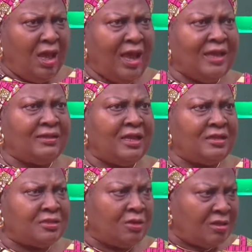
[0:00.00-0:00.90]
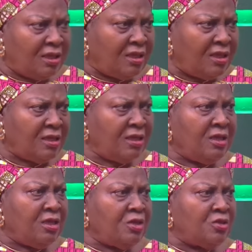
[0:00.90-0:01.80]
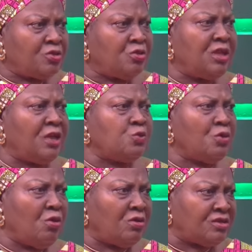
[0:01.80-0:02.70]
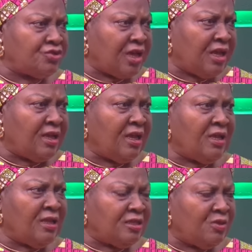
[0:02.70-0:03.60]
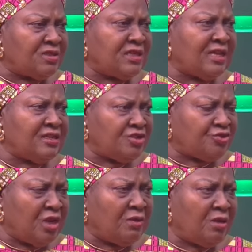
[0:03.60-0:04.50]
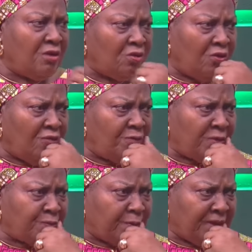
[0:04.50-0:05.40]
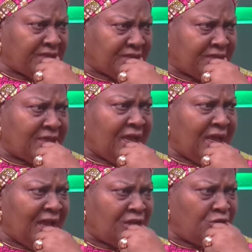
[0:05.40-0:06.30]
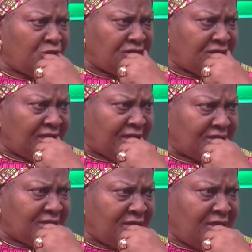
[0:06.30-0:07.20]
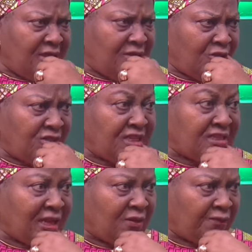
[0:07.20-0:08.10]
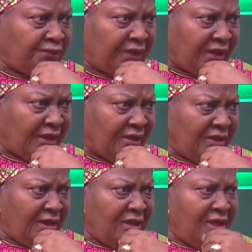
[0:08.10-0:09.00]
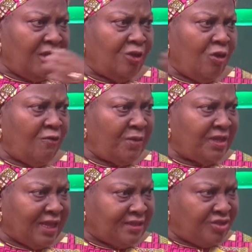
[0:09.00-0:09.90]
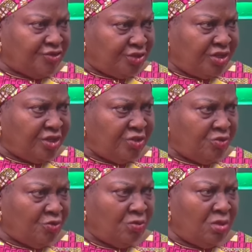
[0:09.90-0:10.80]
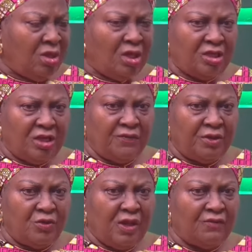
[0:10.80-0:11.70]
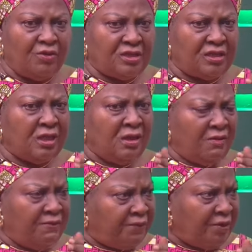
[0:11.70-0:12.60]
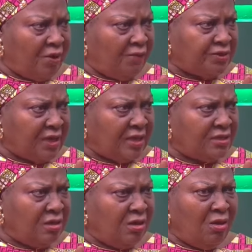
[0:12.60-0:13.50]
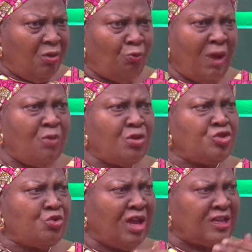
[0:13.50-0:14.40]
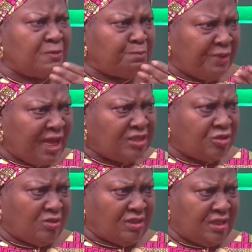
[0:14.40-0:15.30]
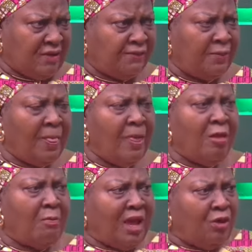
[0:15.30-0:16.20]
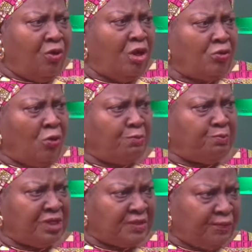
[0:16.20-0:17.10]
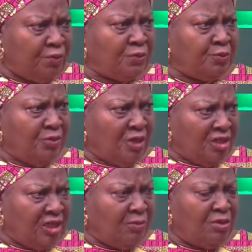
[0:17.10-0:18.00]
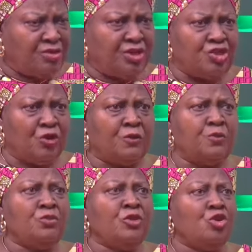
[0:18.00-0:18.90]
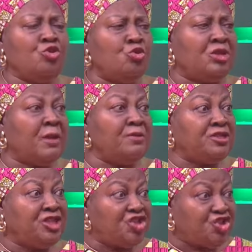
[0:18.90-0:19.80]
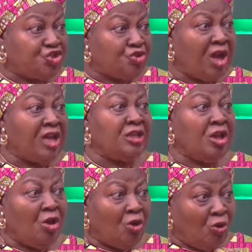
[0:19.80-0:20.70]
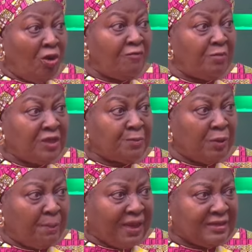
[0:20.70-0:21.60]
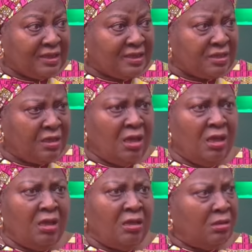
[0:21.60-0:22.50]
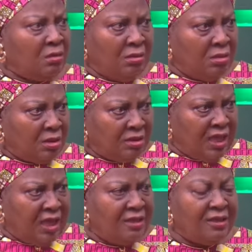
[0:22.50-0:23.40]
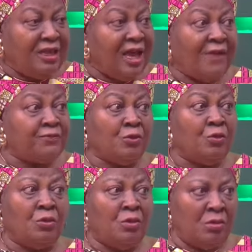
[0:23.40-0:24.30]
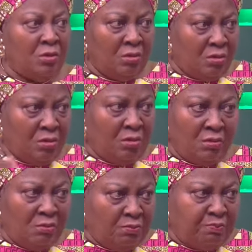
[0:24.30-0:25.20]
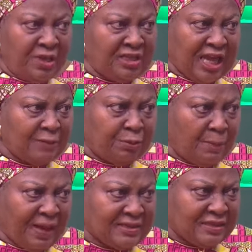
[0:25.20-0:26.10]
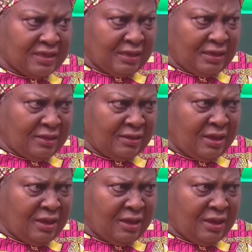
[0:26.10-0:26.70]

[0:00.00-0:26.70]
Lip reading: And then suddenly, students would go on strike. They would start destroying government properties. How do you see that? Does it sound fair? A government that is training you, giving you everything free of charge, why won't you express yourself by going on peaceful demonstration? You keep destroying government properties, then they have to build that property again.